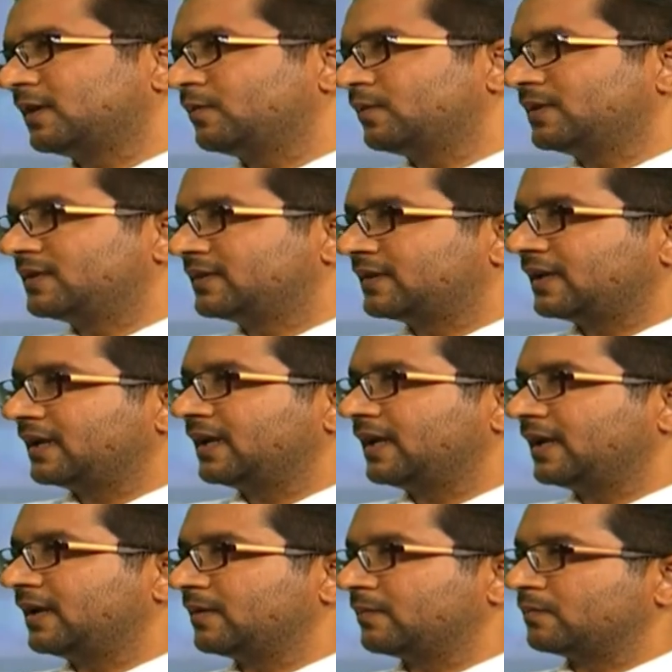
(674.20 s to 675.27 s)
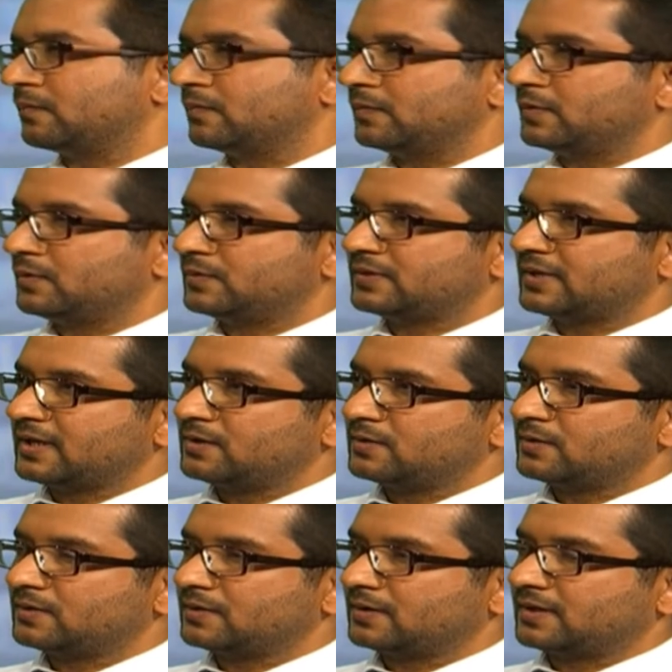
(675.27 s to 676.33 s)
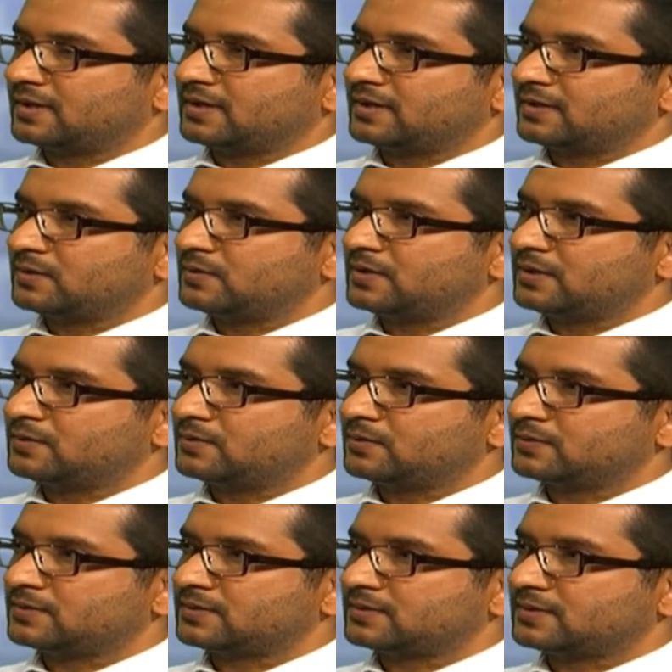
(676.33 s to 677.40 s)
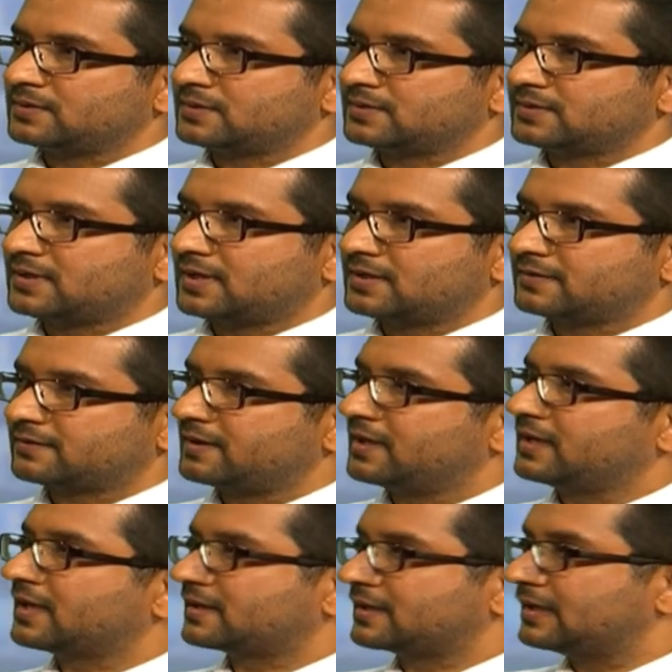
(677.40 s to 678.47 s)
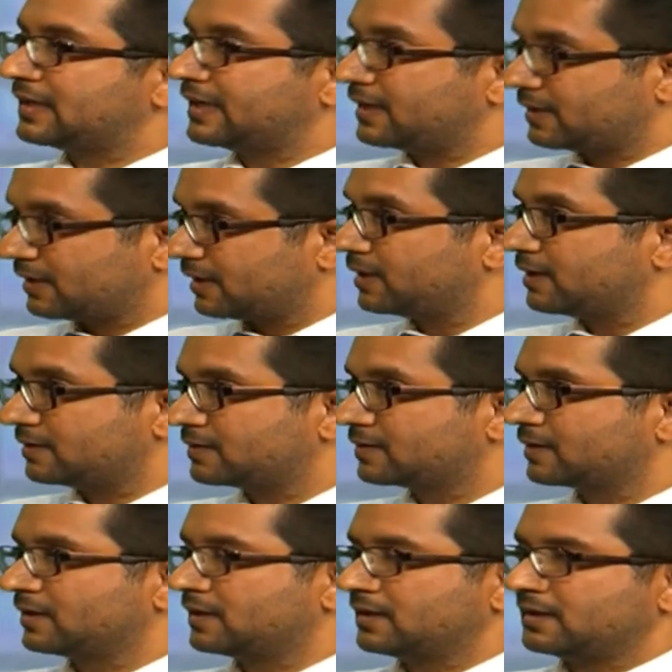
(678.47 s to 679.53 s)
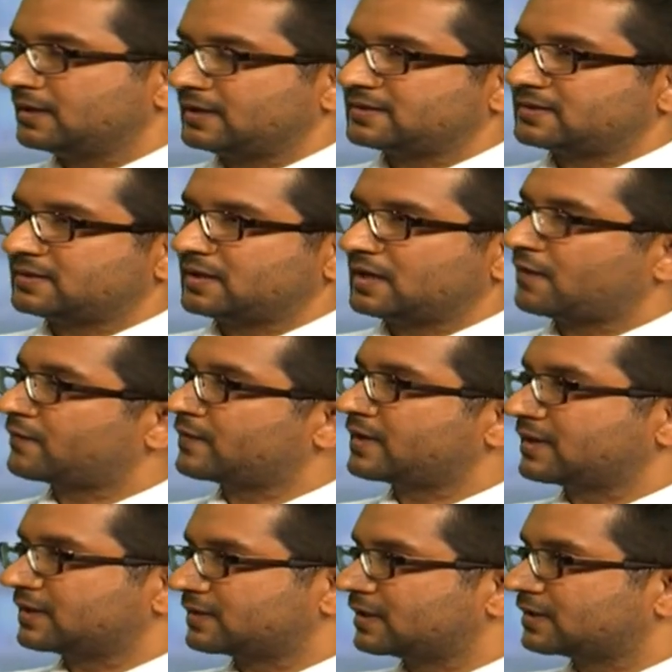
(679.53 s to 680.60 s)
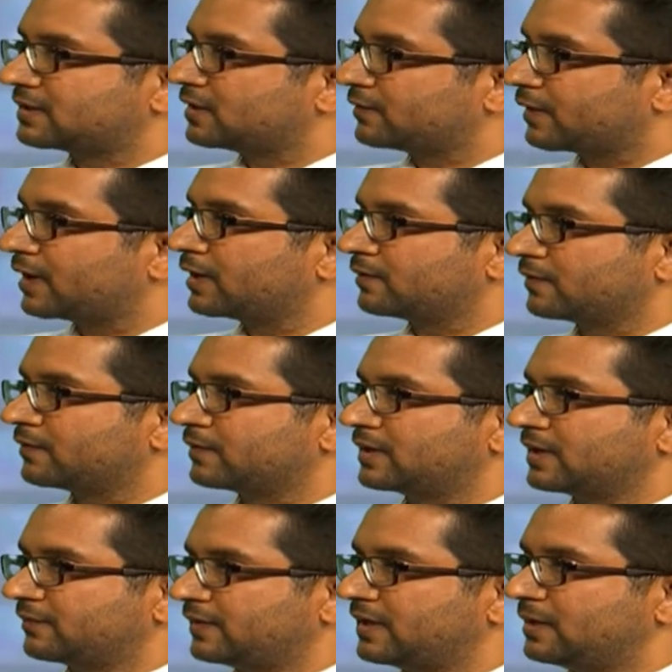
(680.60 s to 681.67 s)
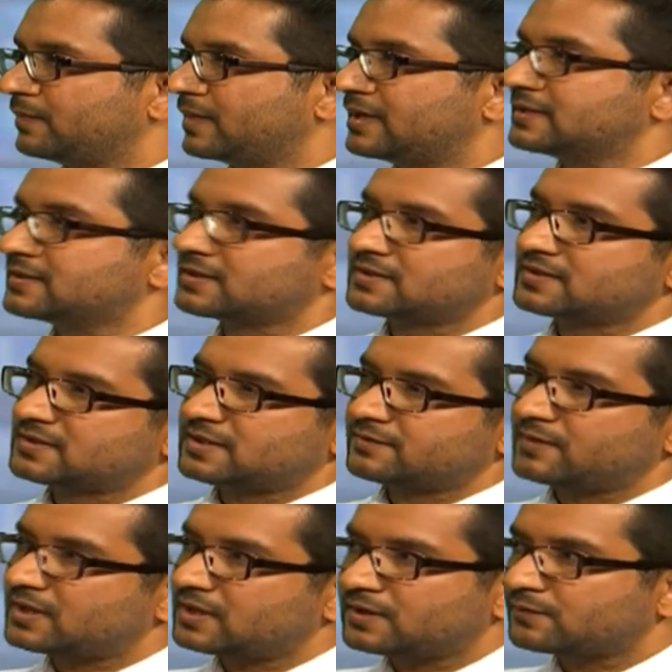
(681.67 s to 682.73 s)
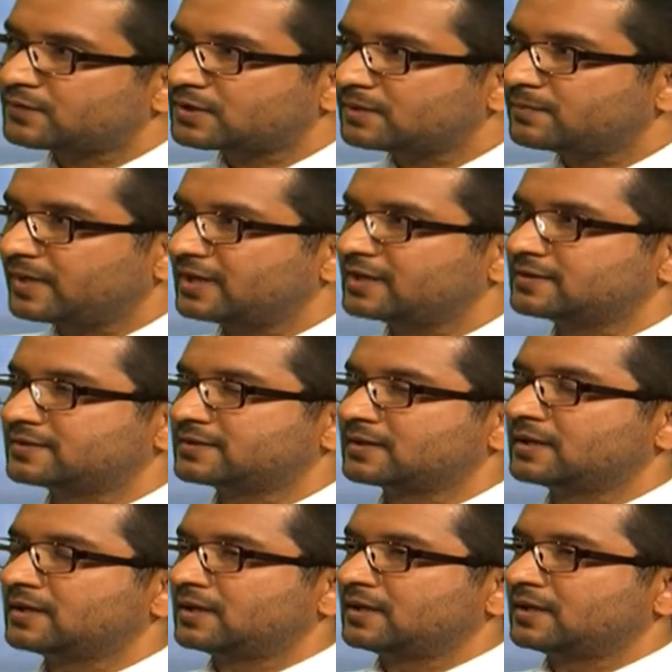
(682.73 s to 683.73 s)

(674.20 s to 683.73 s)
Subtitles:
I would say you need to start screening at a later age, let's say after 65 for the females, 70 for the males.